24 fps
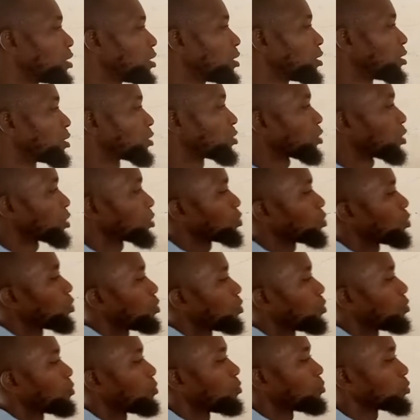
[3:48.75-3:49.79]
It
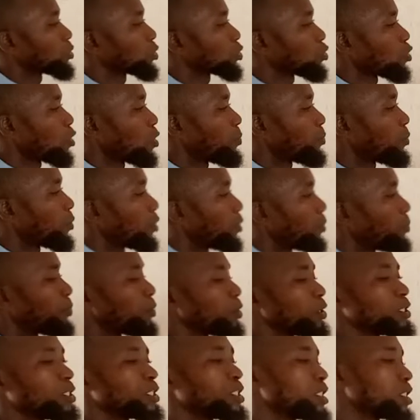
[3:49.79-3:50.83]
also stop on
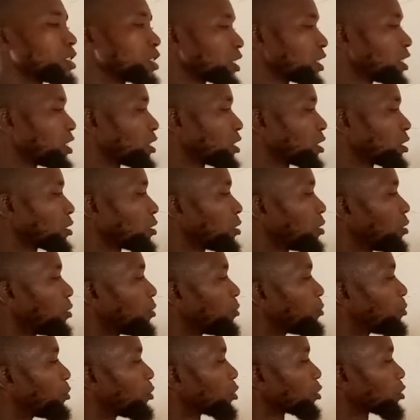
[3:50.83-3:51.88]
point D, since
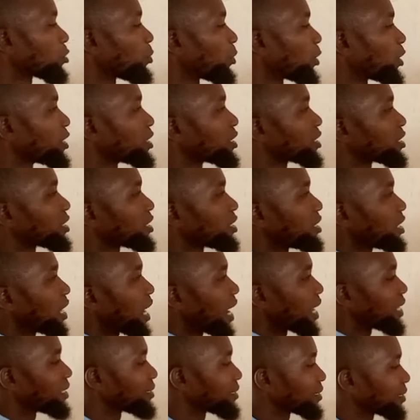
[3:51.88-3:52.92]
both point C
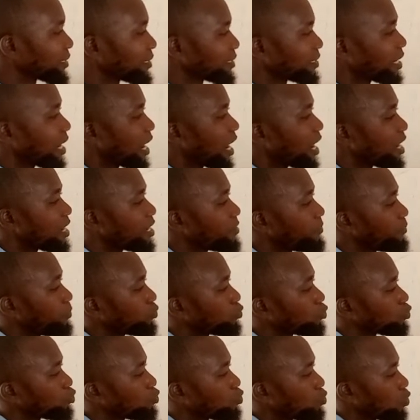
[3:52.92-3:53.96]
and C are able
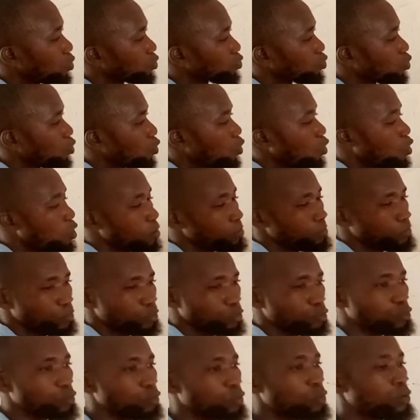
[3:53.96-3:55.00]
to do what? To
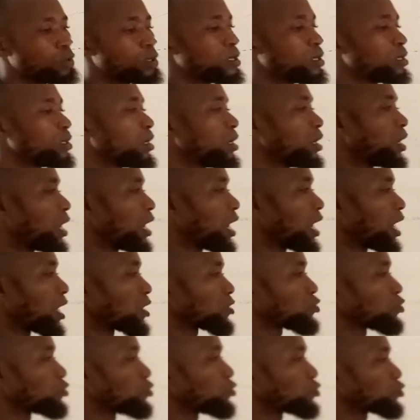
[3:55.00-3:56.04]
come
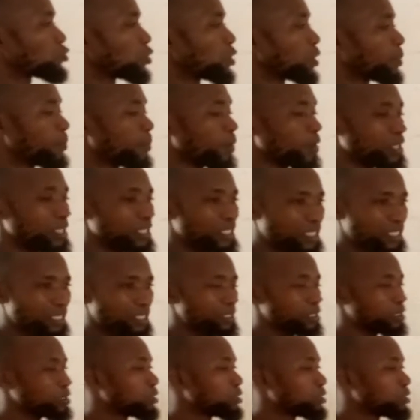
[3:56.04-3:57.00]
to a point D.